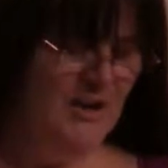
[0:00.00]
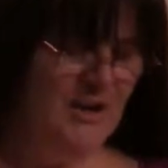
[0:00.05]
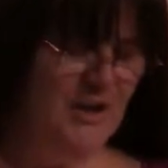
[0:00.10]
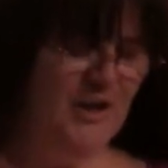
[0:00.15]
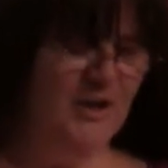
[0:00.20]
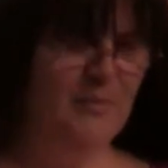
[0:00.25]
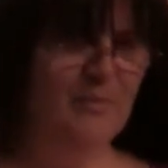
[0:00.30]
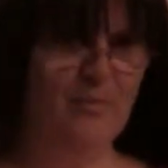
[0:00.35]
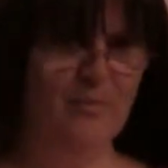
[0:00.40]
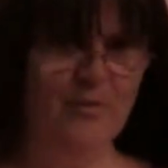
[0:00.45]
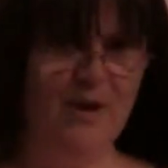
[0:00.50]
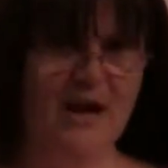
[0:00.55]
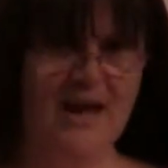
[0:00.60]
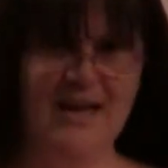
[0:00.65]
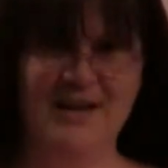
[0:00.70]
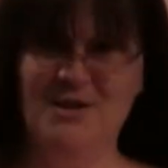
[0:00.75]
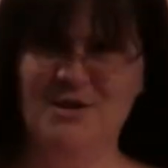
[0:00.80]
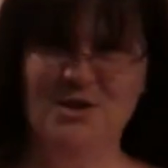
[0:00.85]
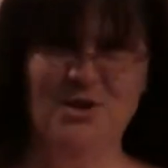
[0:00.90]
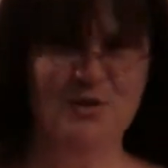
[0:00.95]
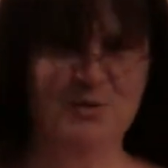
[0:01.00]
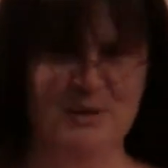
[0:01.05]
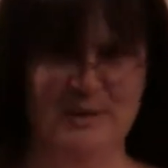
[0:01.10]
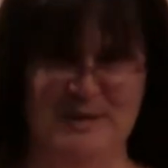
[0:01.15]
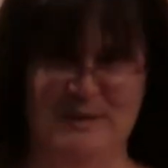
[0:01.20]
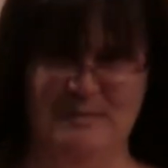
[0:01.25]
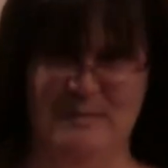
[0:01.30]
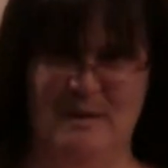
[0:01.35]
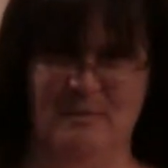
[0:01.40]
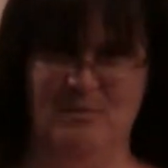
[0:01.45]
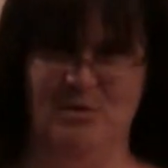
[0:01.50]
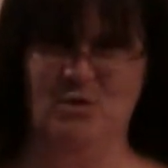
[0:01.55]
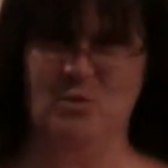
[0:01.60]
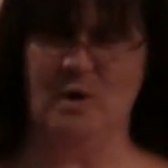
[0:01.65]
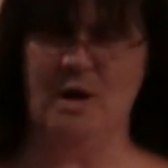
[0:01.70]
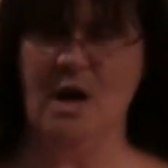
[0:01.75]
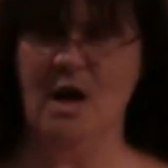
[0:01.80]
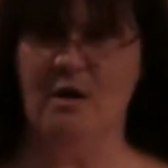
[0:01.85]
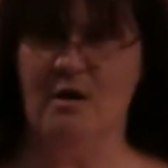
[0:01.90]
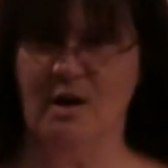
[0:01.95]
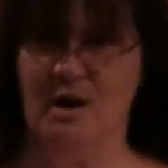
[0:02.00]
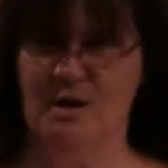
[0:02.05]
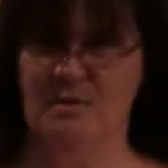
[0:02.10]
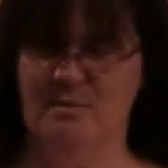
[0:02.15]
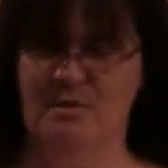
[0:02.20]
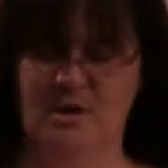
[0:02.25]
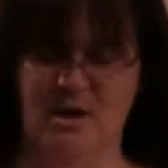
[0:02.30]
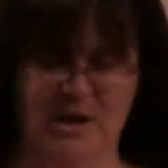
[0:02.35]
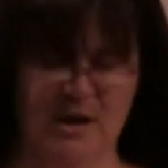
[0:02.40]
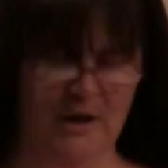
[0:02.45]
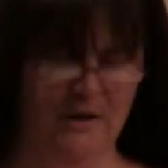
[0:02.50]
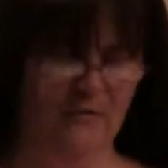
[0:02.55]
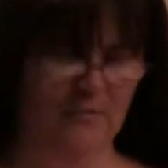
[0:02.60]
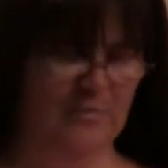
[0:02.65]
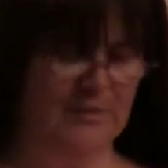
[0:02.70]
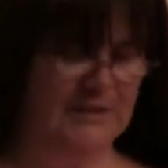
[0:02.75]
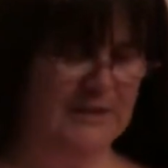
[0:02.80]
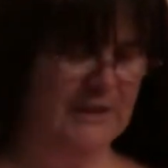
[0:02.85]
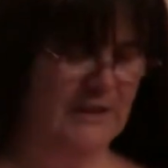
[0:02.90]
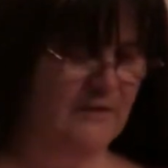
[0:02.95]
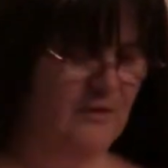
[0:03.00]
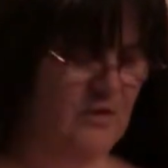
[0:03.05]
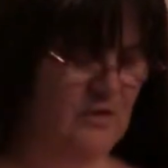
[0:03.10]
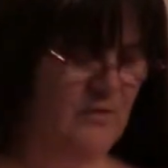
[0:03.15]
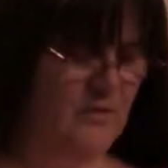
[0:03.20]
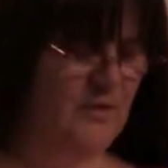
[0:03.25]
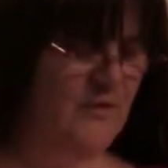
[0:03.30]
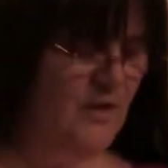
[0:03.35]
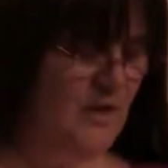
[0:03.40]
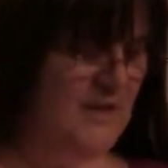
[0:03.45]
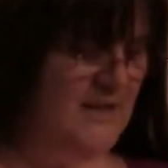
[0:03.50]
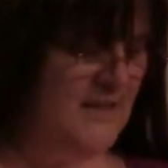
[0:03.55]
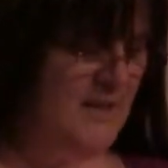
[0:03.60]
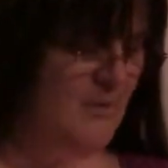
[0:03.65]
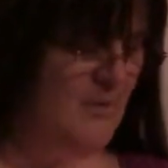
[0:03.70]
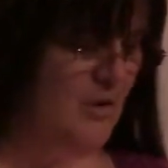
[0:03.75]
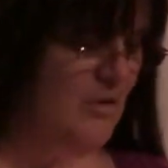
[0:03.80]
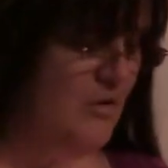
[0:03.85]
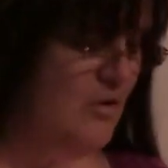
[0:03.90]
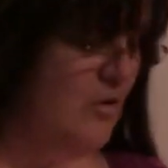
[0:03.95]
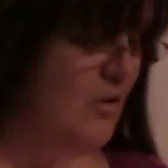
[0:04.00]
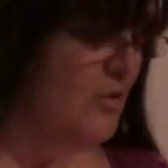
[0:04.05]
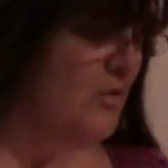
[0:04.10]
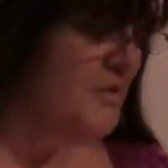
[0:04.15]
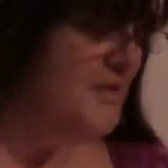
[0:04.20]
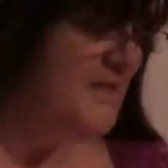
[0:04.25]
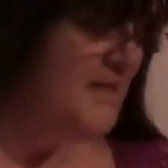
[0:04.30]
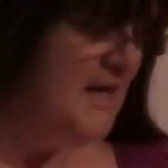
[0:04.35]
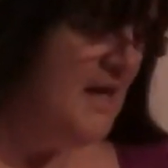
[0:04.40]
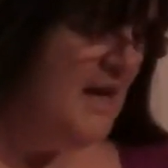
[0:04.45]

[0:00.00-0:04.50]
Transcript: To the brand newest members, we are a community of believers with very similar goals.